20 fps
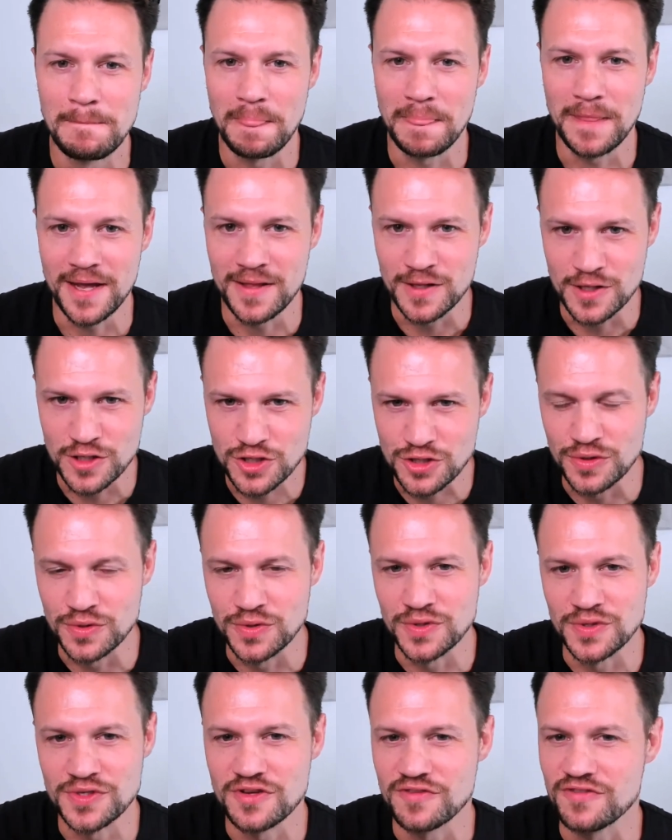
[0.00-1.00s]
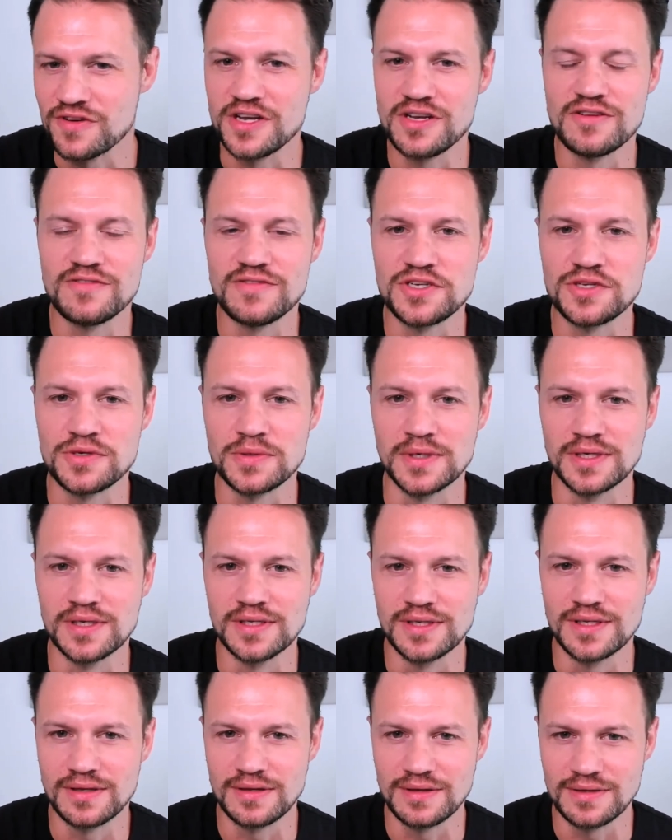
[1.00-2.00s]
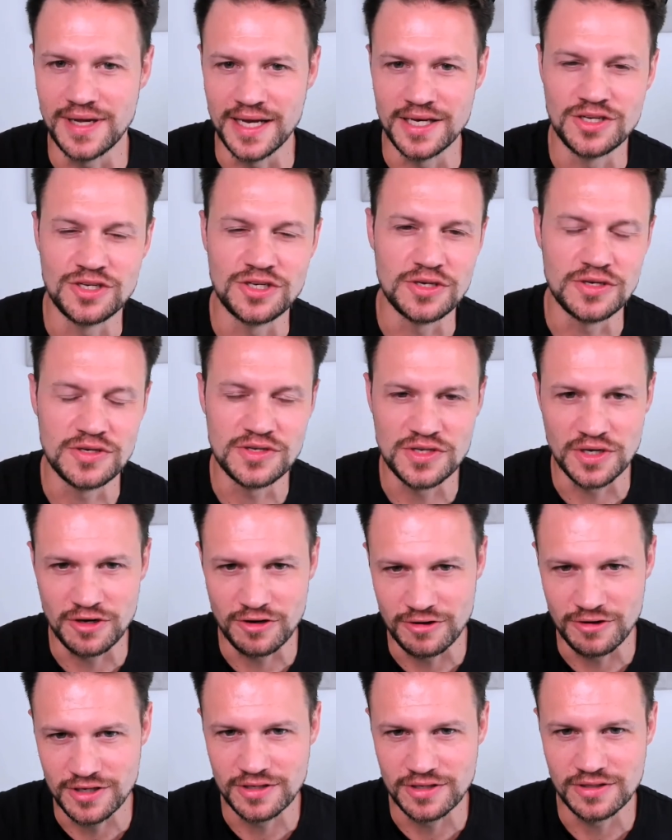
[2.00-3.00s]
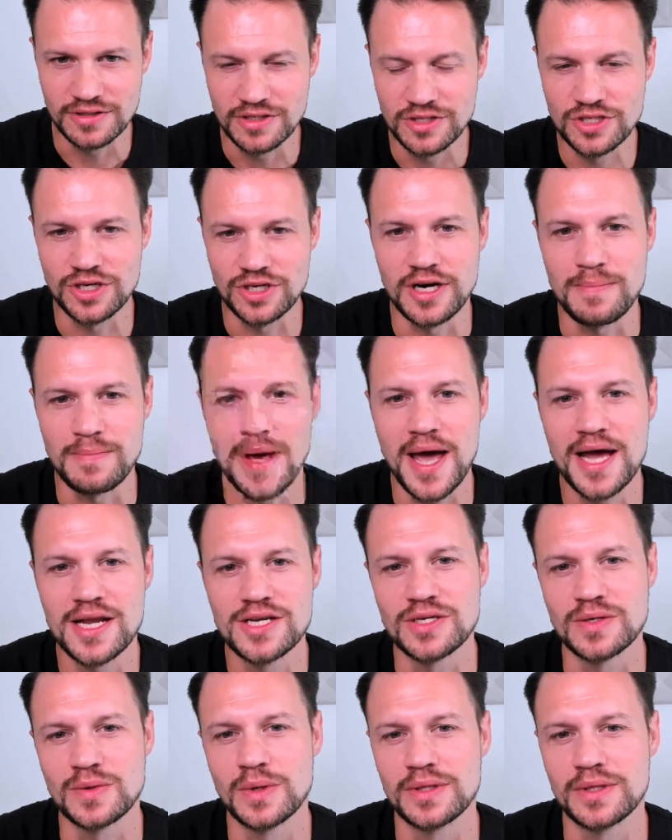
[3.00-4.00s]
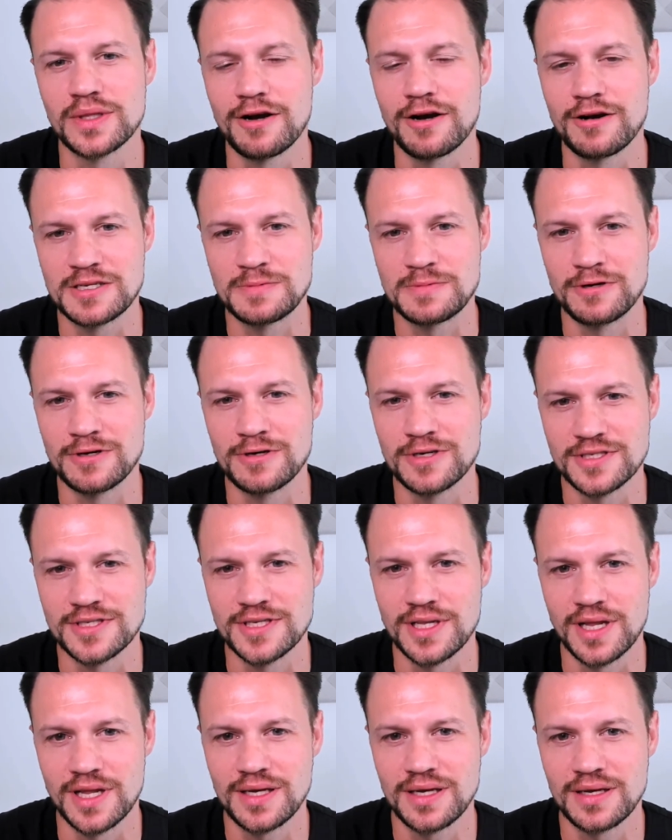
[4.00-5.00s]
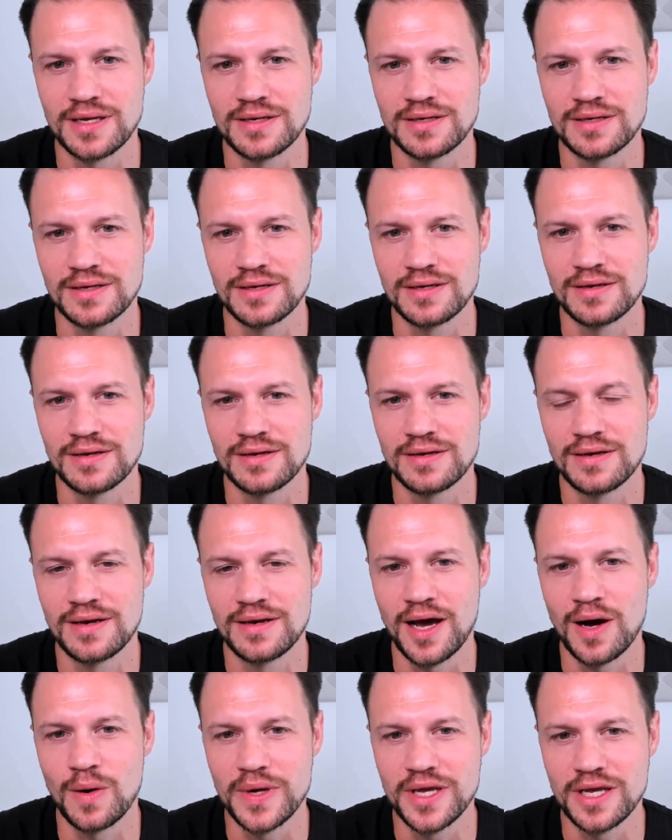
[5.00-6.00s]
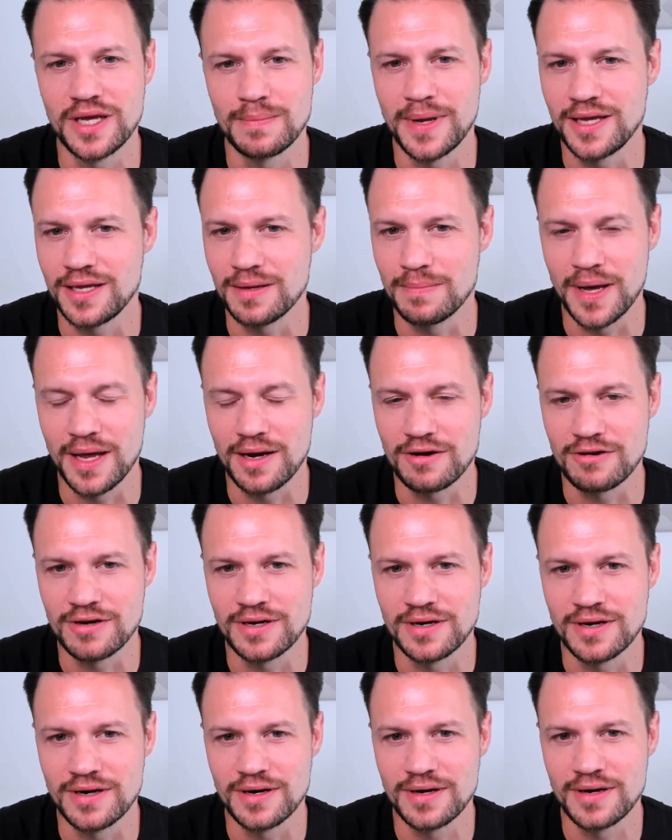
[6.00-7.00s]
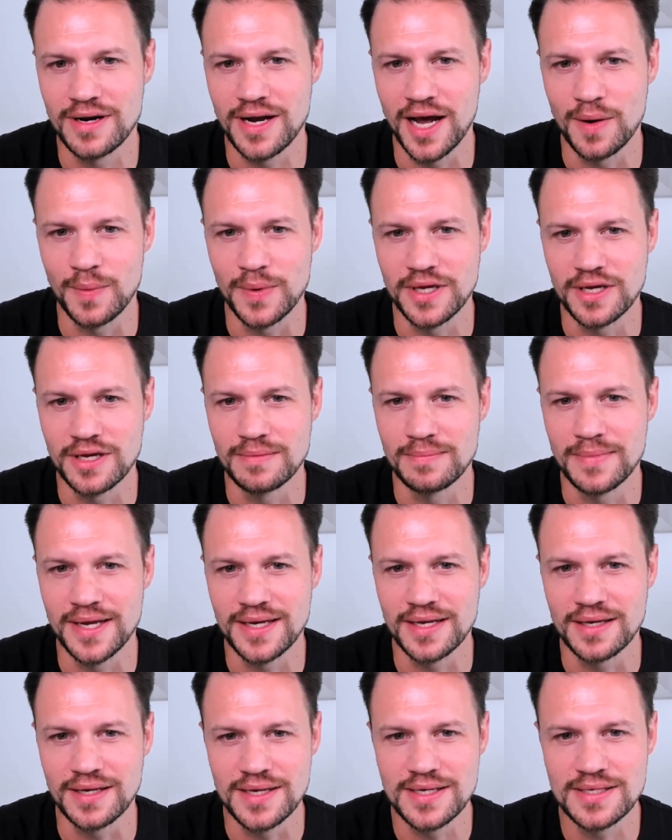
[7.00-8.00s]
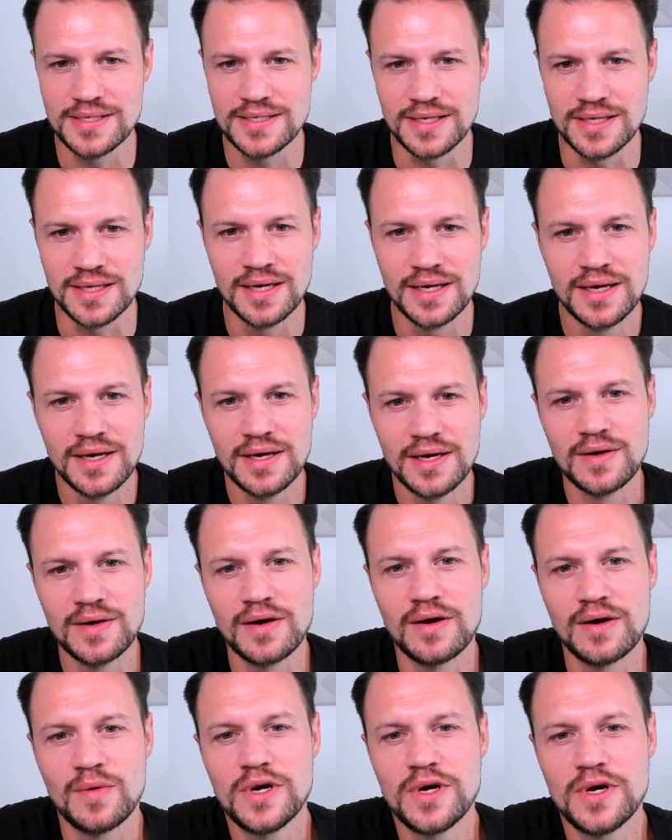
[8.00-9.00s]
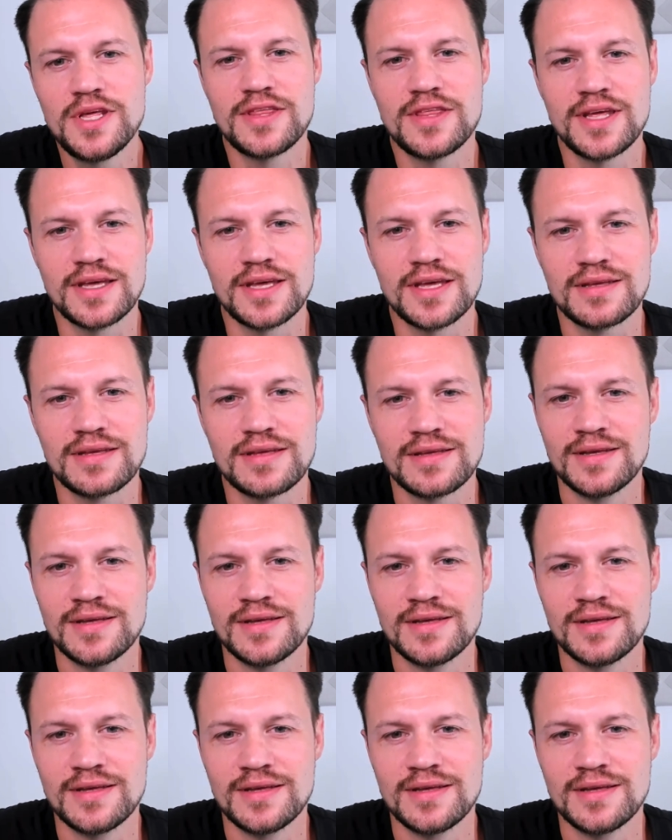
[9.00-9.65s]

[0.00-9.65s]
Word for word: in the shoes of an individual end user and try and imagine what their experience is like and, and how we can make it better and how we can make it easy. Uh, what do you think